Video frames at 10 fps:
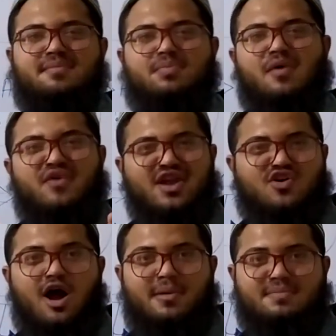a very
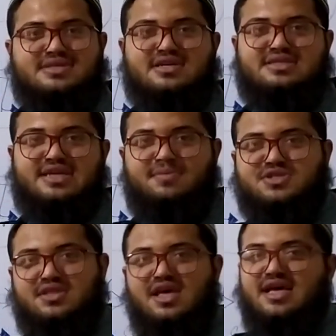common
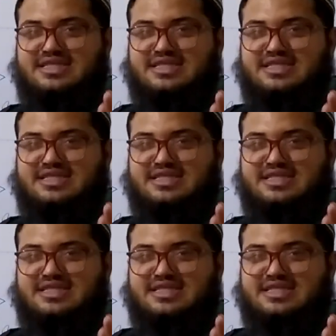misconception.